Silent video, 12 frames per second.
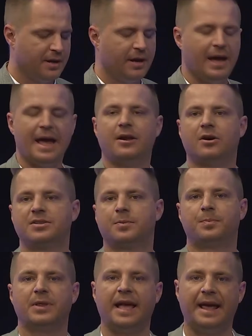and also
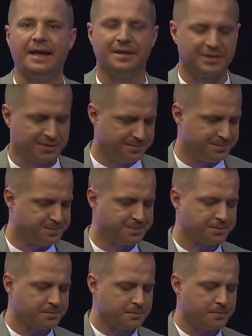play it.
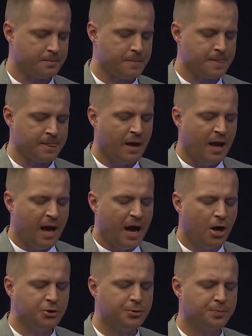
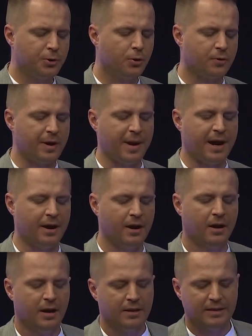How to program her?
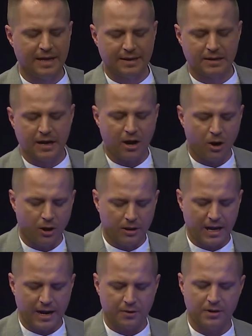Like all
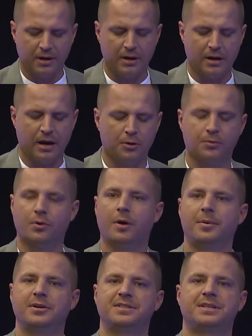our, our
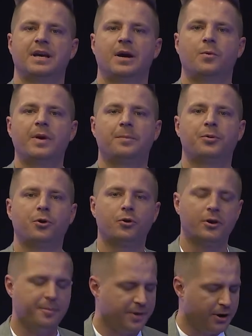robots, we are
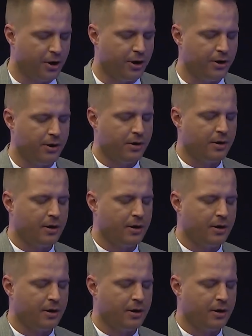programming her